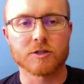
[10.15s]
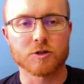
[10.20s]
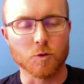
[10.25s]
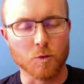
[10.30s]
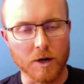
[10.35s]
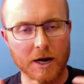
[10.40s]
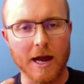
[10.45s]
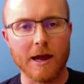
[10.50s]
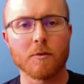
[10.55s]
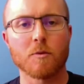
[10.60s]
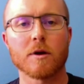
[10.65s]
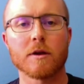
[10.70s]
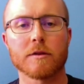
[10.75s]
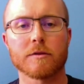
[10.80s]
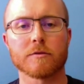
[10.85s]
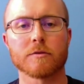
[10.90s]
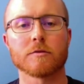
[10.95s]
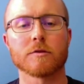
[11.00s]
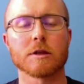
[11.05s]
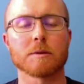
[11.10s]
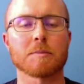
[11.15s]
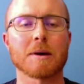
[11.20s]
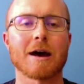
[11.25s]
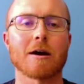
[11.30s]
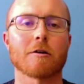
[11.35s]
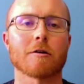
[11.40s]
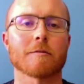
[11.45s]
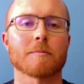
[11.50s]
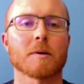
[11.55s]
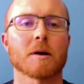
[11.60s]
So, when I went through the
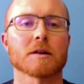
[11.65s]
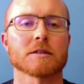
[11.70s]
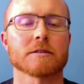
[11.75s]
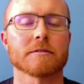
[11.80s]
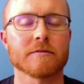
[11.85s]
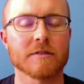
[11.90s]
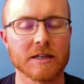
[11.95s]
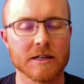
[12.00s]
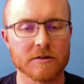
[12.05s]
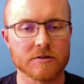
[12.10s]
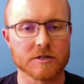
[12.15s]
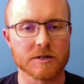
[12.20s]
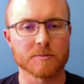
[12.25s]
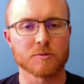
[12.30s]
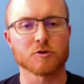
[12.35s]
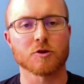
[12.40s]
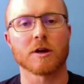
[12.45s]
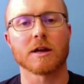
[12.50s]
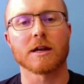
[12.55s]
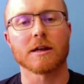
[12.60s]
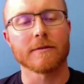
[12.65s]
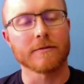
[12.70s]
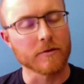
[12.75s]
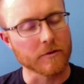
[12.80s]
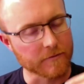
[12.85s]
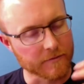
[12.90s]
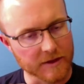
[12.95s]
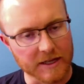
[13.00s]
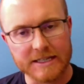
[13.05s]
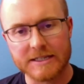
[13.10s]
Power of Positive Leadership training, if
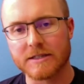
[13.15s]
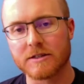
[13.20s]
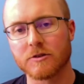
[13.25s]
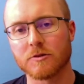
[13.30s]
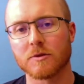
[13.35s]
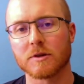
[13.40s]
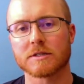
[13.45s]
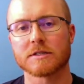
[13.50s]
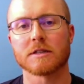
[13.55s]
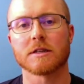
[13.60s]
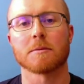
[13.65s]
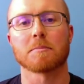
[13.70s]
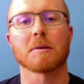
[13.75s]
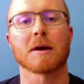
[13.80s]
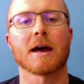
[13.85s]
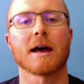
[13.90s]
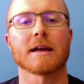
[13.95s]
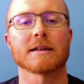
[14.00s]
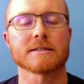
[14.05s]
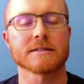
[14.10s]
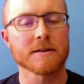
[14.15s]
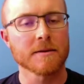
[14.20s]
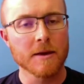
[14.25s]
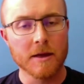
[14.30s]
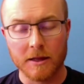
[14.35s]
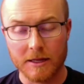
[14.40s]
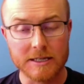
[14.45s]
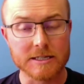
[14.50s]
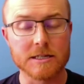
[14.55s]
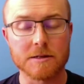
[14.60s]
you've listened to us in the past,
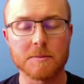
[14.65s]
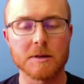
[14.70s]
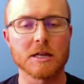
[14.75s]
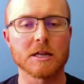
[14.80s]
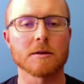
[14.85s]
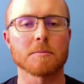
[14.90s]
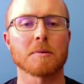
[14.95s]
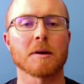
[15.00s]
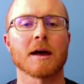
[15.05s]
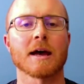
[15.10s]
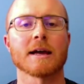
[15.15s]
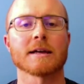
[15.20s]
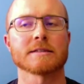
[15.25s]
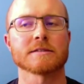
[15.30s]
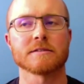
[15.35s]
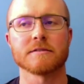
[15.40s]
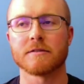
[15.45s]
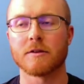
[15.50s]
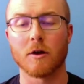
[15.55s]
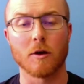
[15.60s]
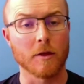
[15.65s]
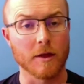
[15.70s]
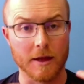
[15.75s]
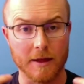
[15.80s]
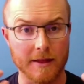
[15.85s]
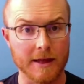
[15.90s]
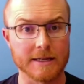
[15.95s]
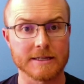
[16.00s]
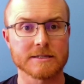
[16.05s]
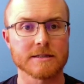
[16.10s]
listened to me in the past, you know
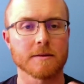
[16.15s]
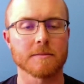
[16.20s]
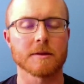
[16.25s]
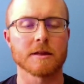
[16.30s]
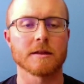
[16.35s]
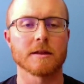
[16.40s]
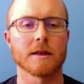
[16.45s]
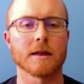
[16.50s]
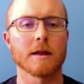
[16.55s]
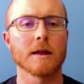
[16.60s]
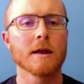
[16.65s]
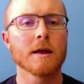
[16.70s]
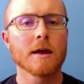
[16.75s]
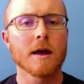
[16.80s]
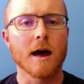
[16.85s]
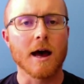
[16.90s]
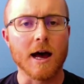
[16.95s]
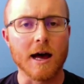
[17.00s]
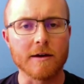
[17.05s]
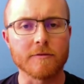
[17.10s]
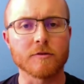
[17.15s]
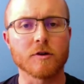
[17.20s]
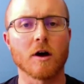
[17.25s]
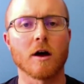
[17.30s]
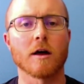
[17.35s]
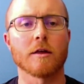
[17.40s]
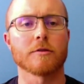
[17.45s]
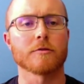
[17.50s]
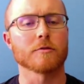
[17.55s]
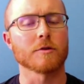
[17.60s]
that that's something that I've
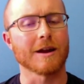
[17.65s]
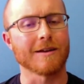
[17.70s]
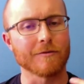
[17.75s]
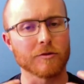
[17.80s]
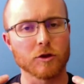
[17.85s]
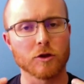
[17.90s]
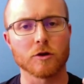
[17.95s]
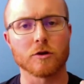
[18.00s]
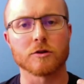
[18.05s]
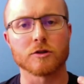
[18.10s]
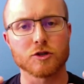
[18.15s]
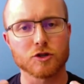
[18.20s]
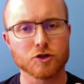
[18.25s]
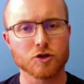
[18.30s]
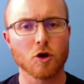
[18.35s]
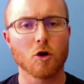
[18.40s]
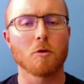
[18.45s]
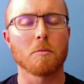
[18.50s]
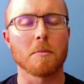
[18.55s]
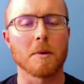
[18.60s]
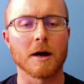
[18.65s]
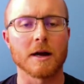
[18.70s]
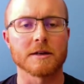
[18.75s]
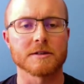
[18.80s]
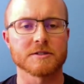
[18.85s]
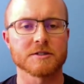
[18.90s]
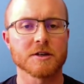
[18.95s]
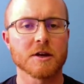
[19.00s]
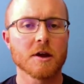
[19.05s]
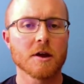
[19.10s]
gone through and I've learned so
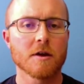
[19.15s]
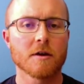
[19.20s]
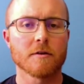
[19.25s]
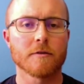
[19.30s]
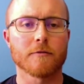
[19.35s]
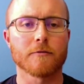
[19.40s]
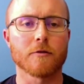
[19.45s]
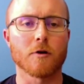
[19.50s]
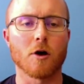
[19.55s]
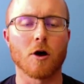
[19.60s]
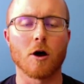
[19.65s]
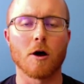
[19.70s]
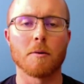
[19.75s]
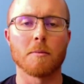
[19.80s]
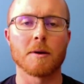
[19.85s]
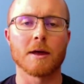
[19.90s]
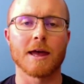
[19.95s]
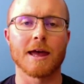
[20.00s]
much from.